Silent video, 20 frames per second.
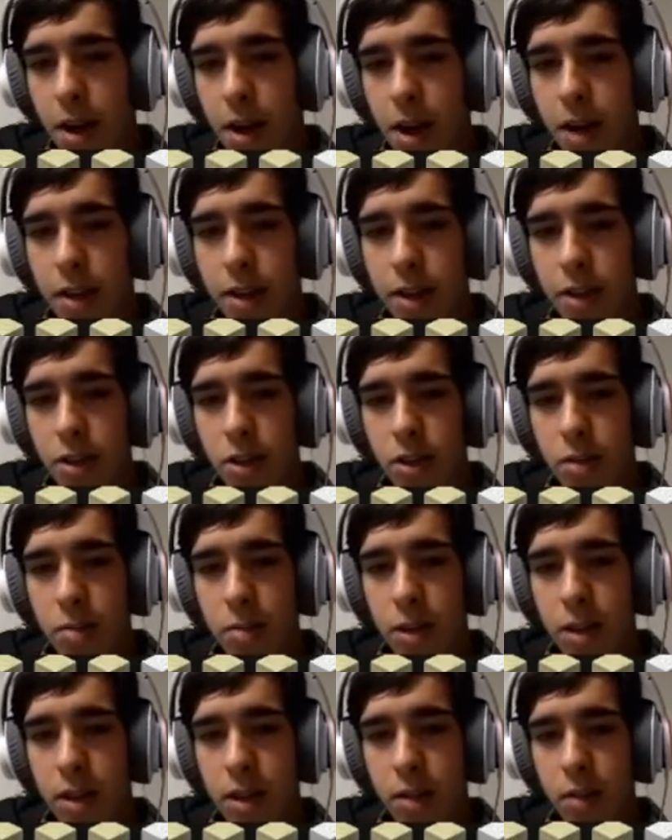I need you to
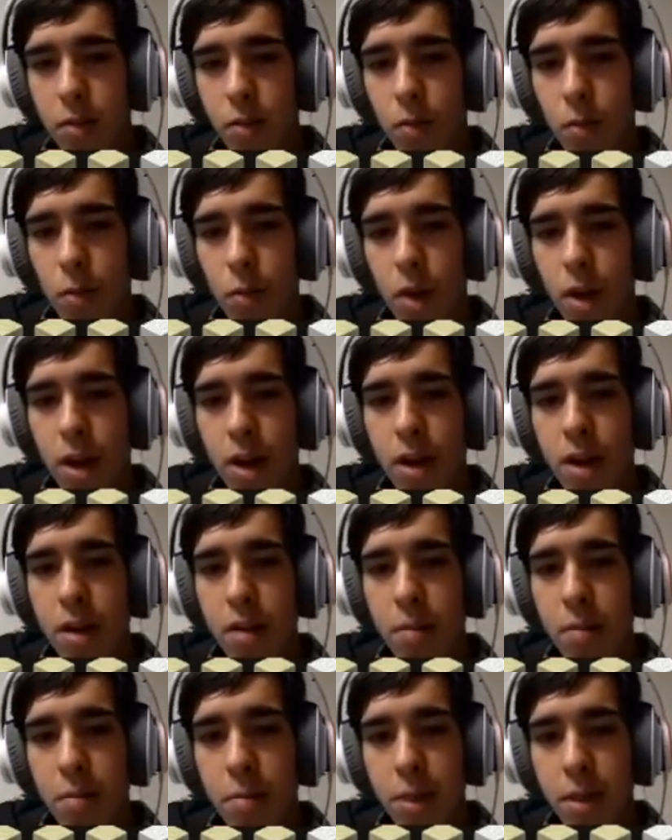make it 1
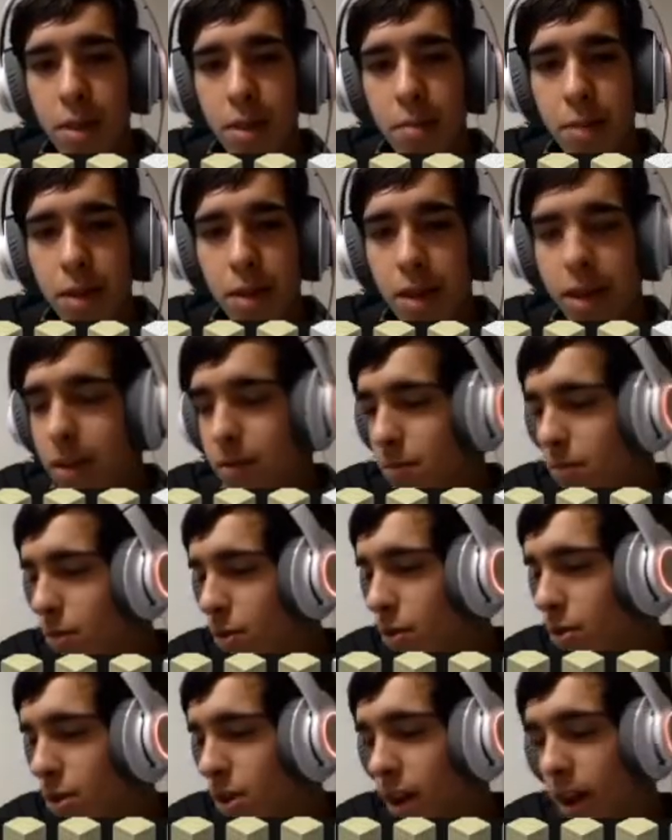millibucket
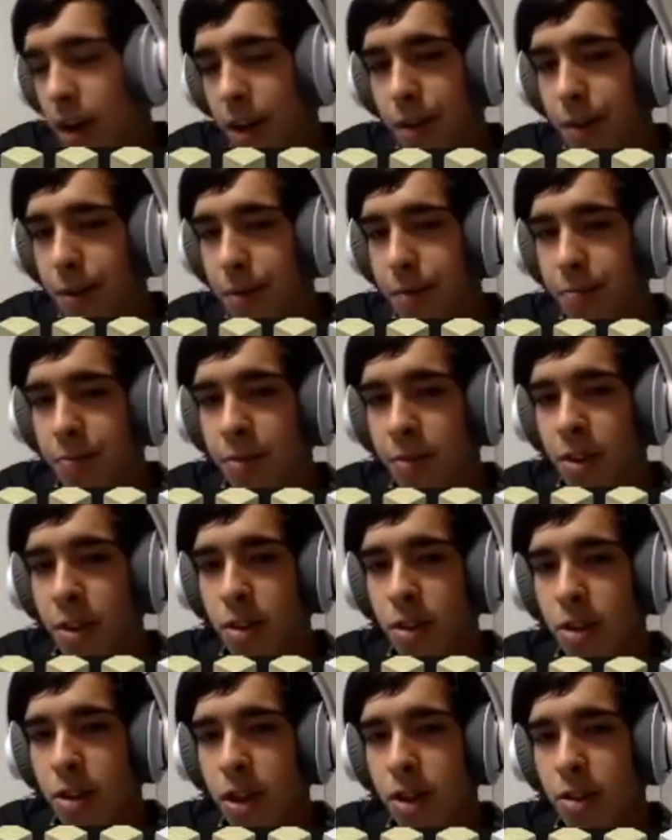per tick.
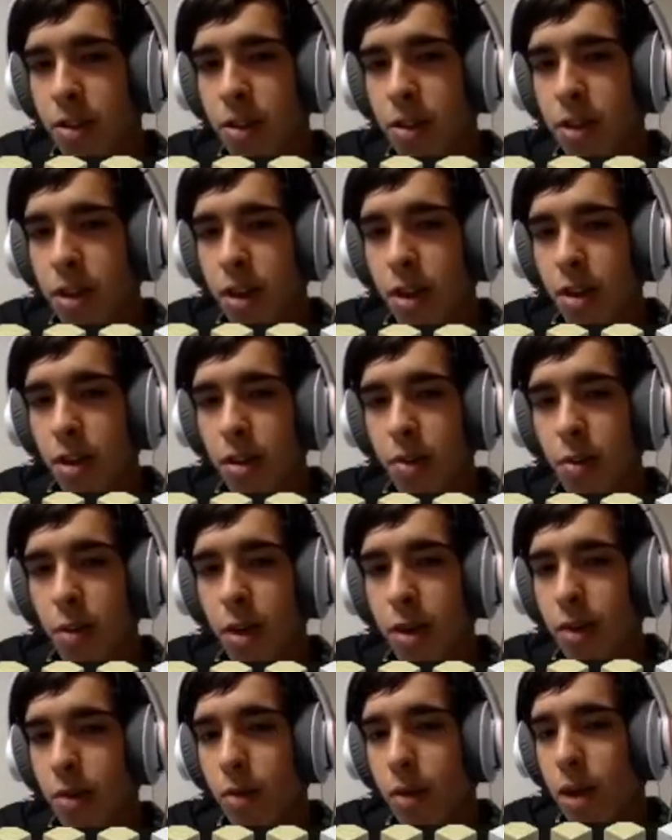So that's the thing all the way
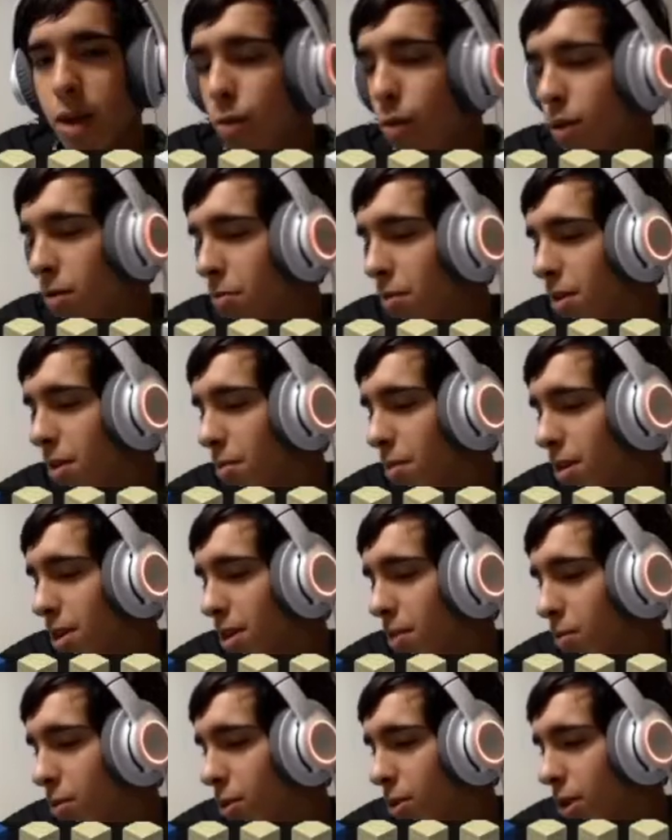to the right, 1
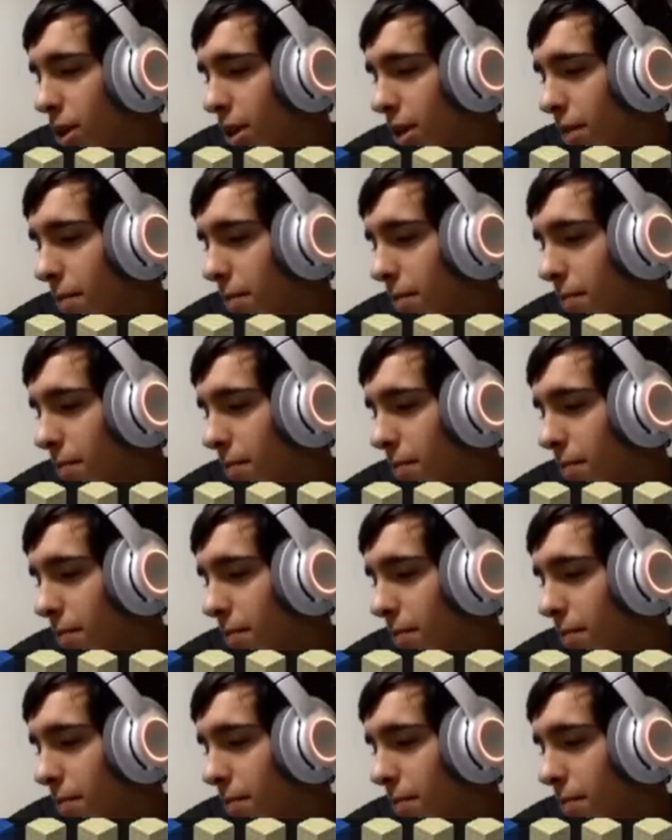millibucket per tick.